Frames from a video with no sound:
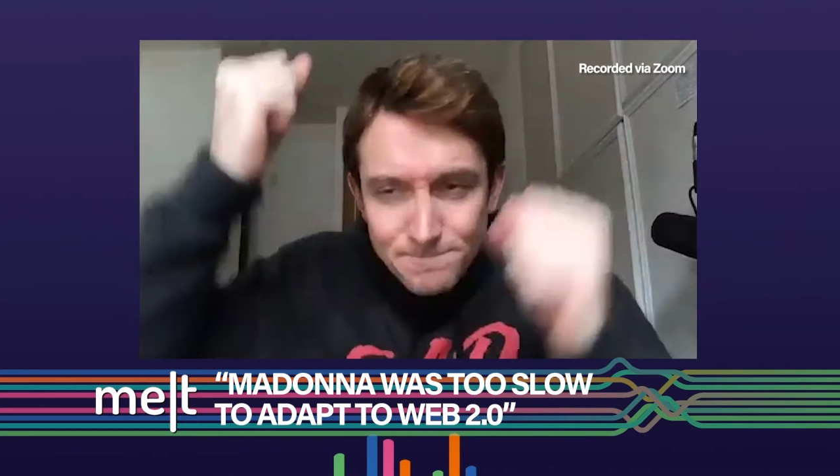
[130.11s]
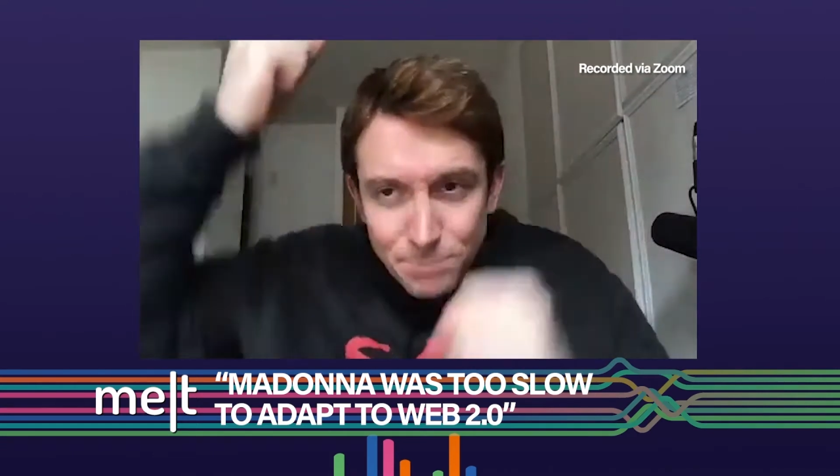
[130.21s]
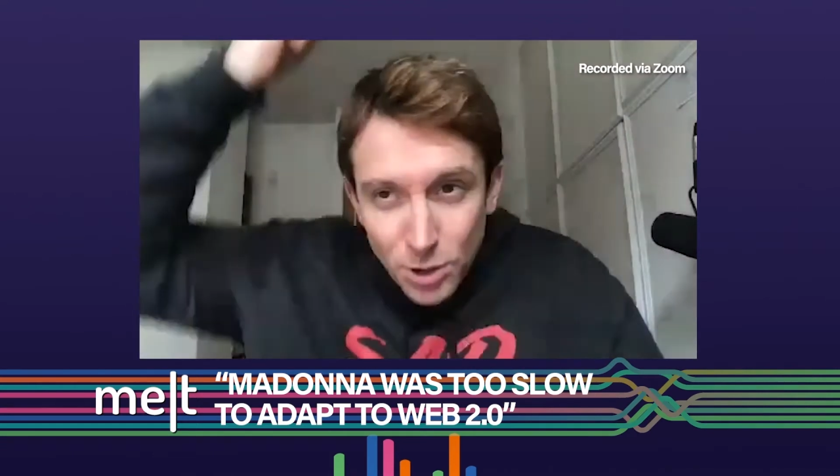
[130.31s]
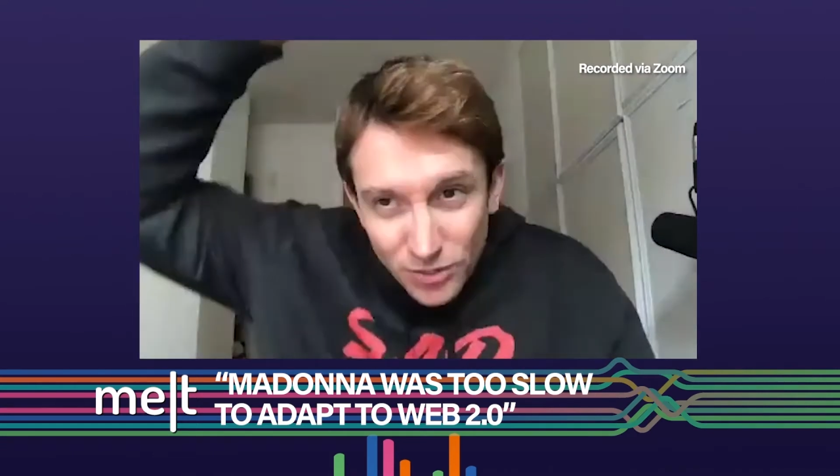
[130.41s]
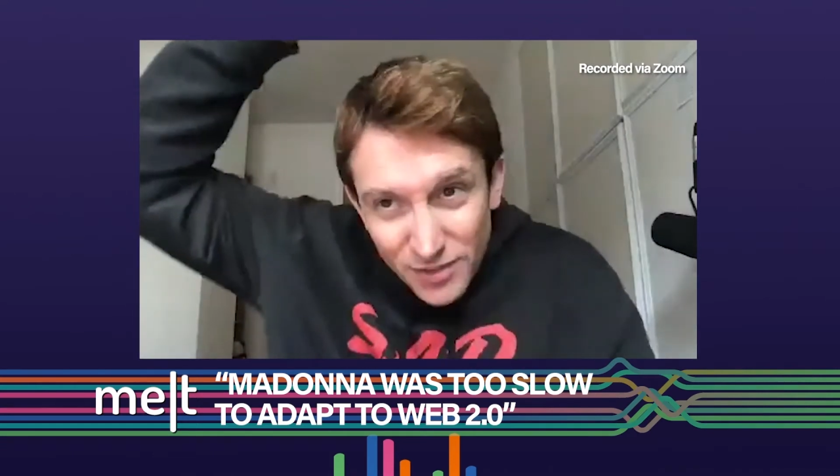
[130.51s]

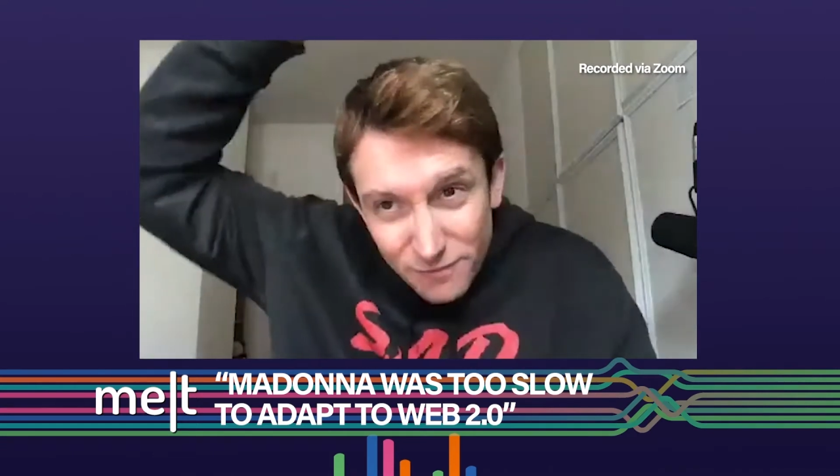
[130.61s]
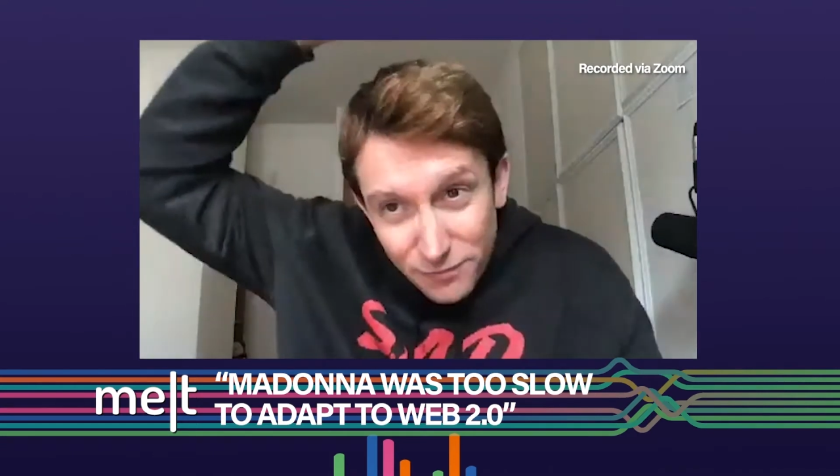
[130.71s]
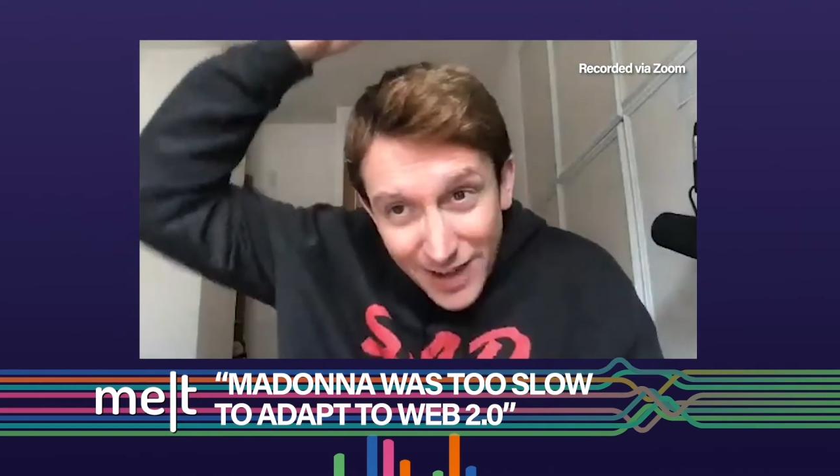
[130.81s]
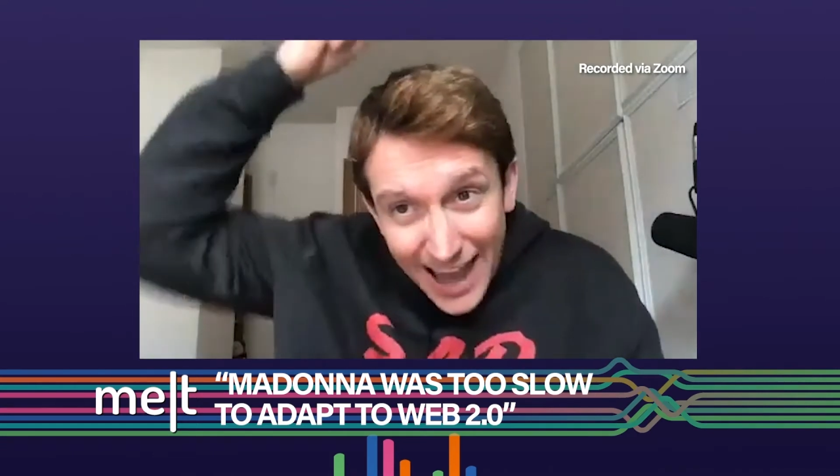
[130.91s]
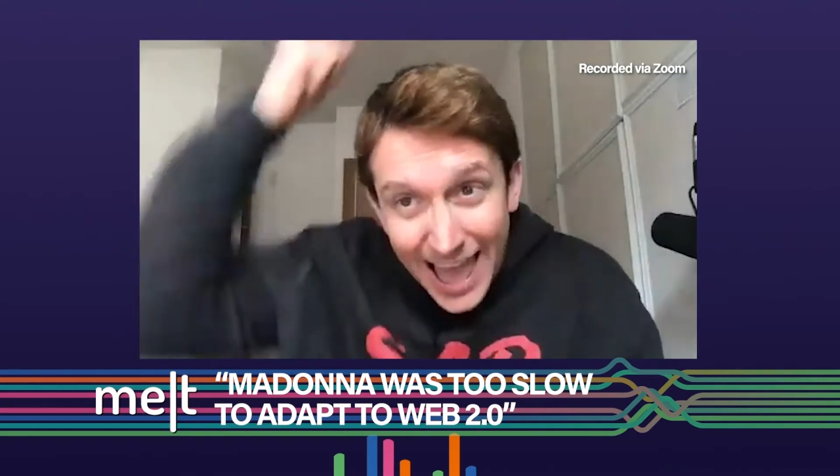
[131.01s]
put the
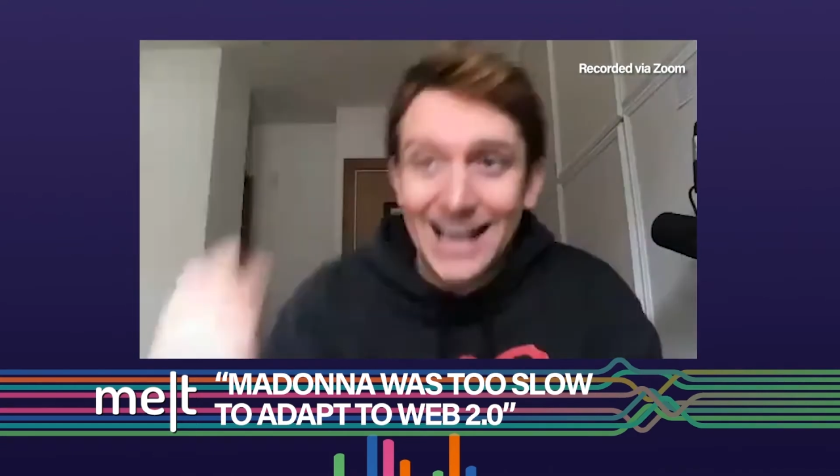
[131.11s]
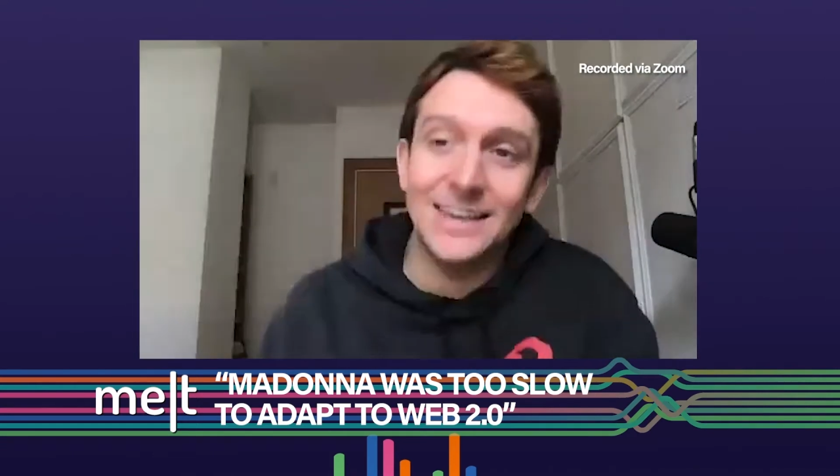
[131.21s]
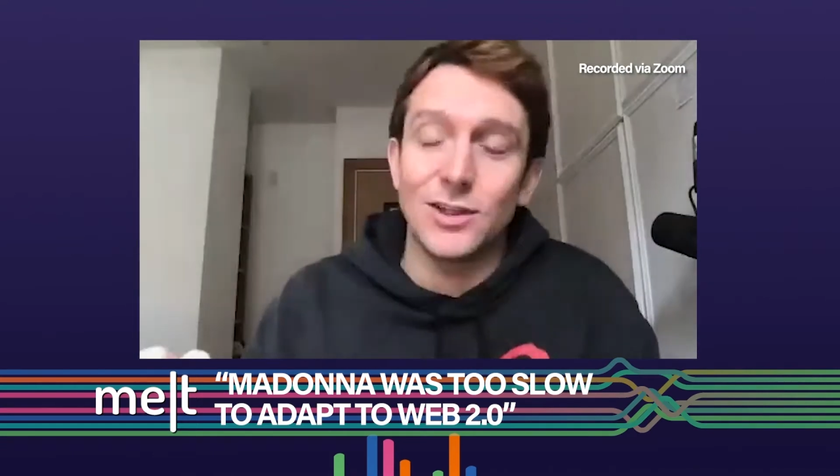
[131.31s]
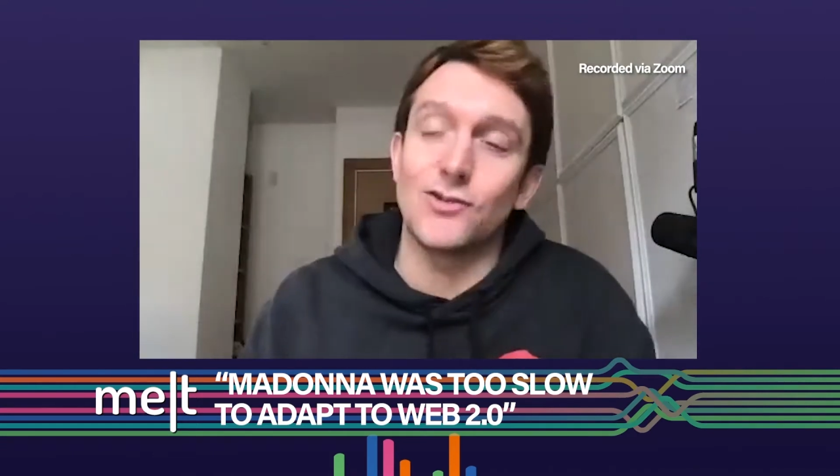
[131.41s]
flag in the